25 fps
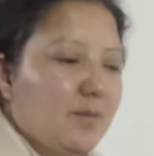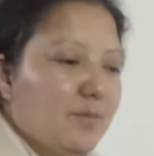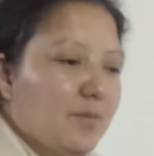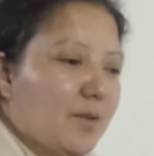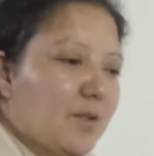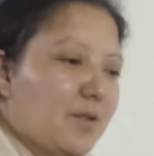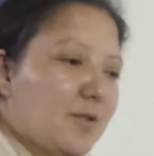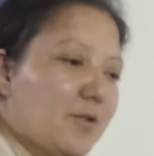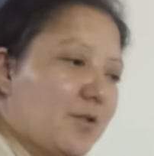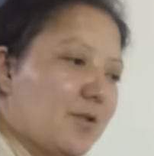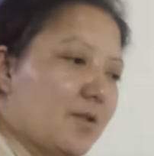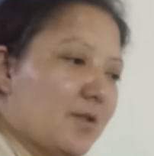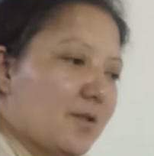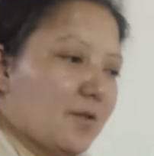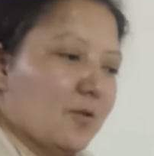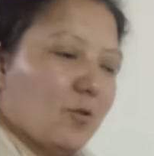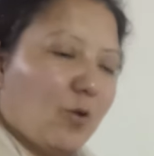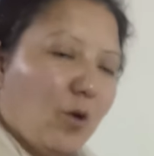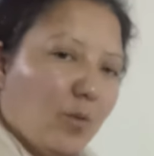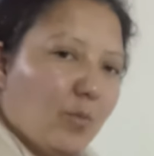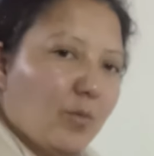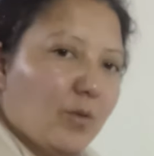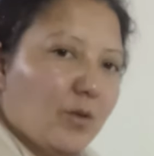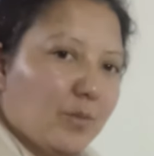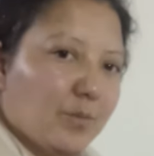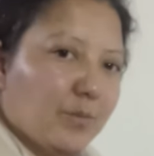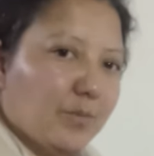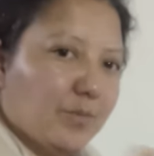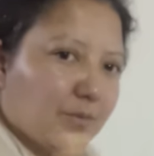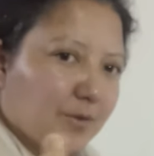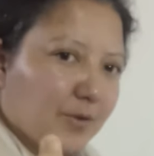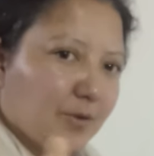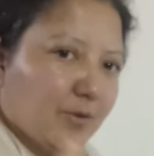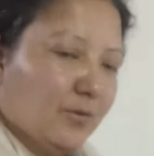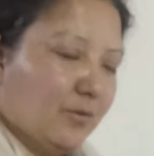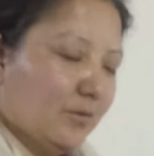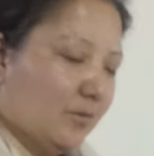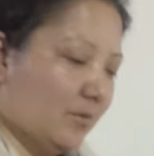but just normal,
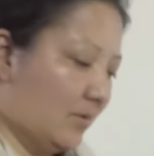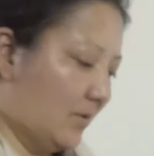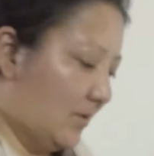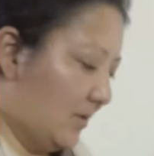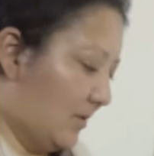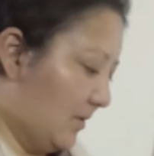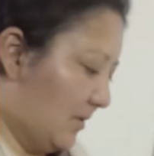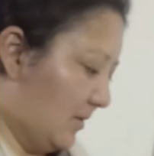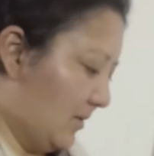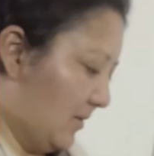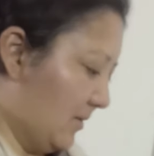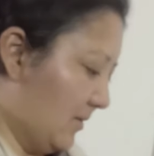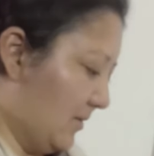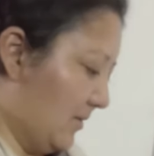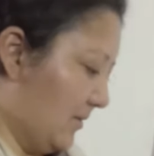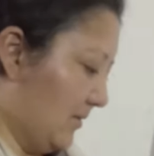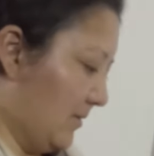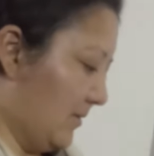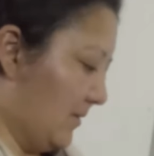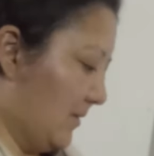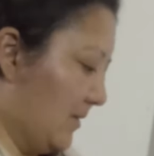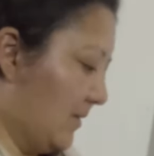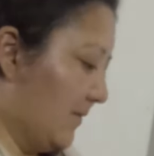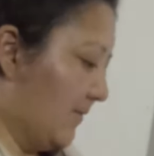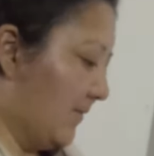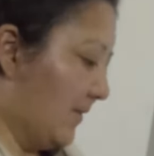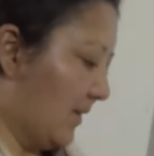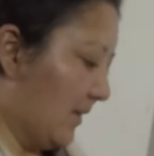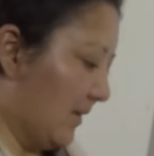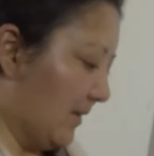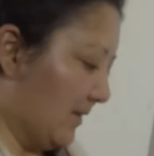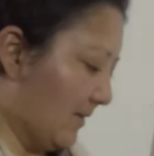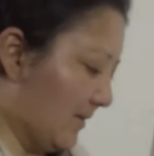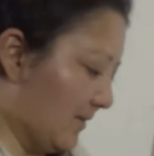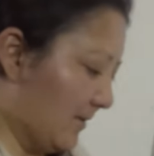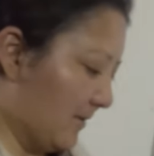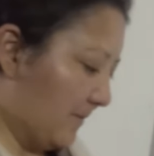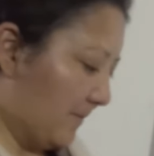
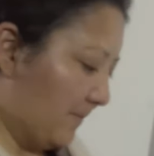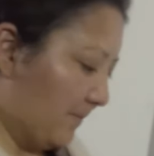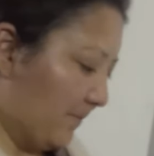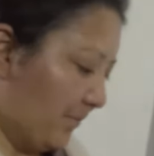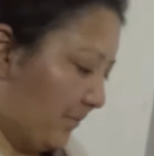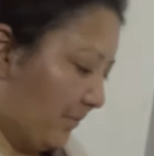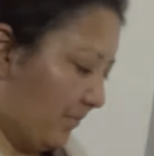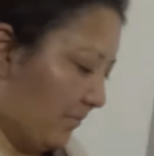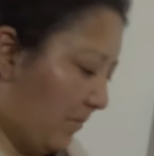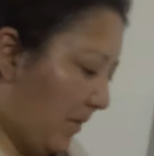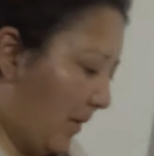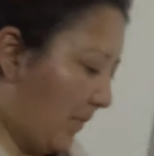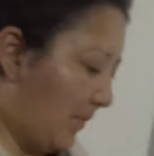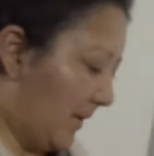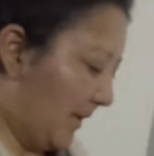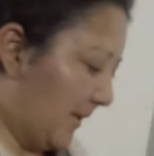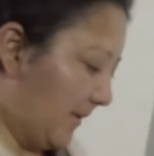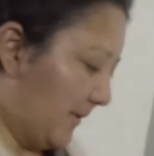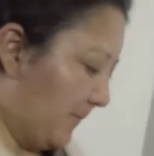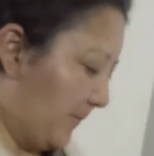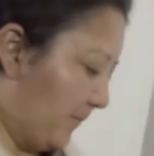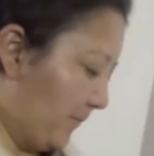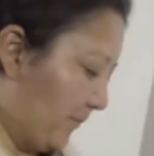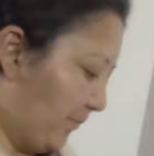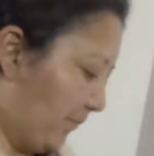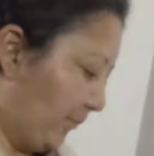civilians, public.